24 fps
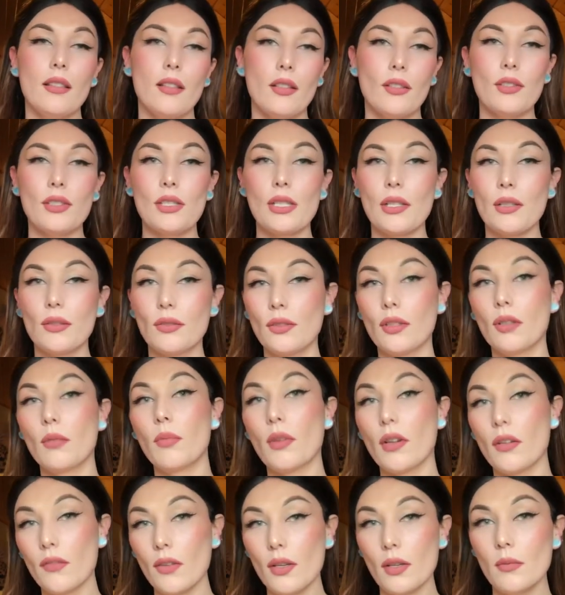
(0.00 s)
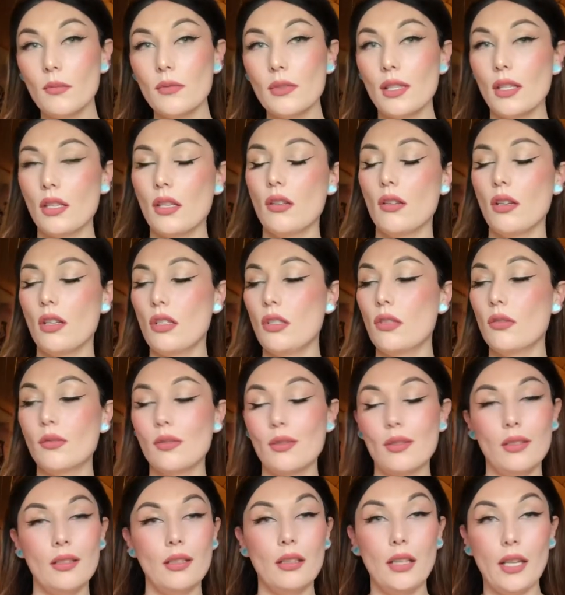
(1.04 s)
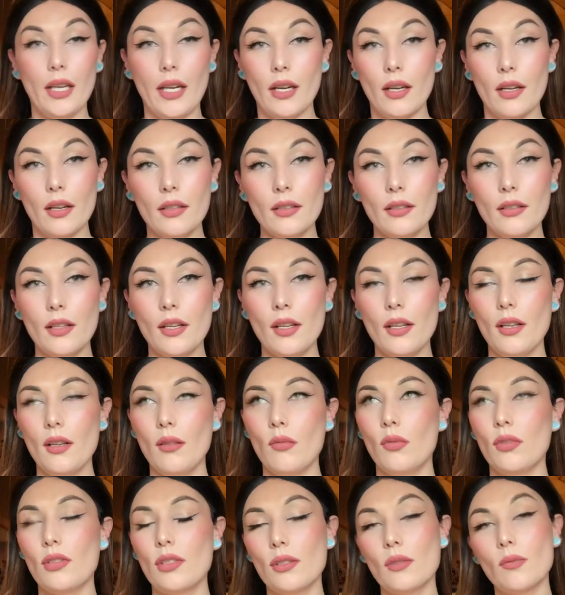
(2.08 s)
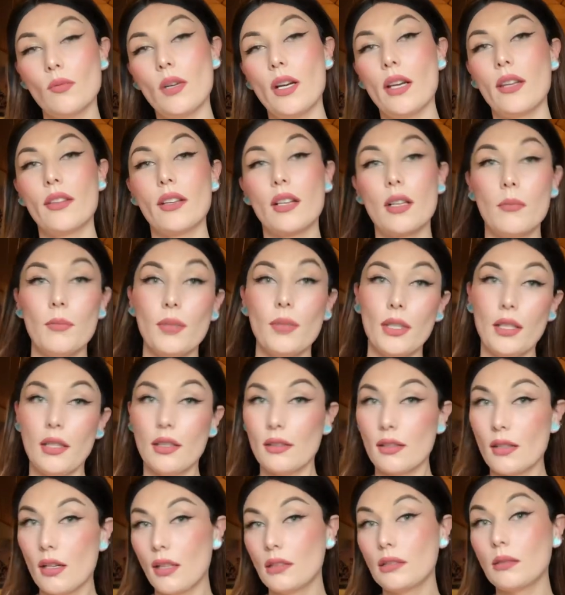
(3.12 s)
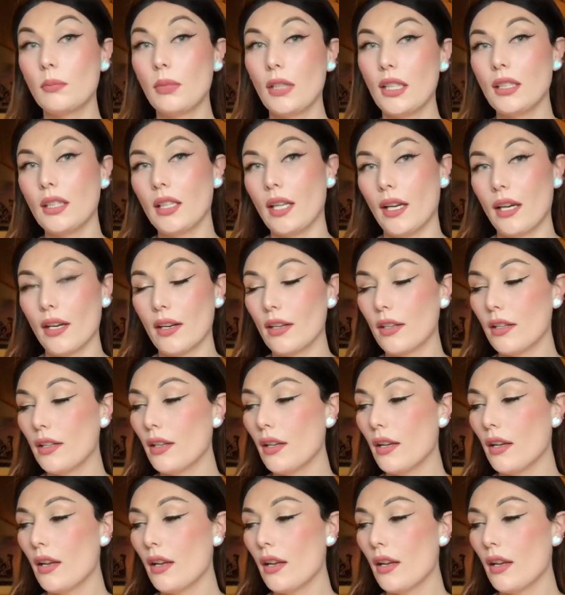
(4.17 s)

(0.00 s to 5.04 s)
They're single note perfumes that you can use to layer, which is why the company is called BeLayered.